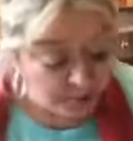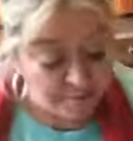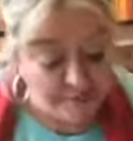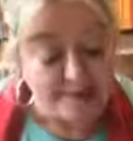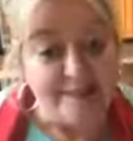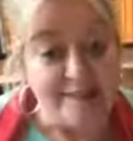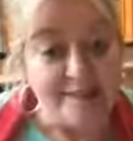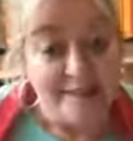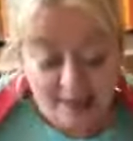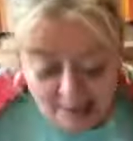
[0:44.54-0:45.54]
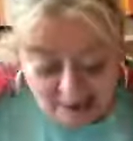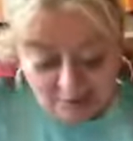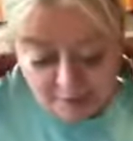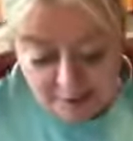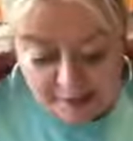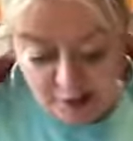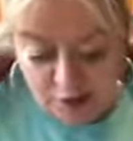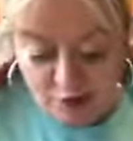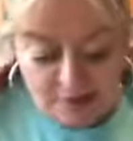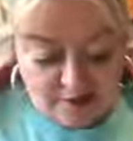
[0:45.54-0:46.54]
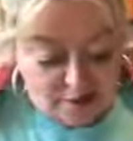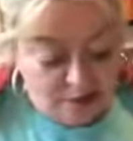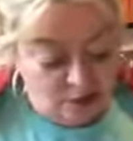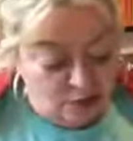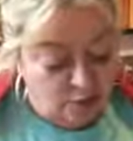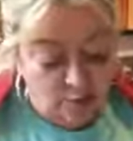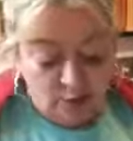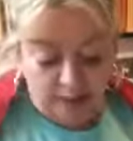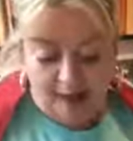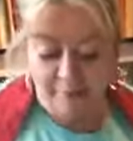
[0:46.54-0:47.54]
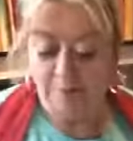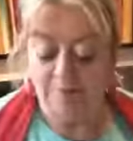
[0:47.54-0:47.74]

But today we are going to do a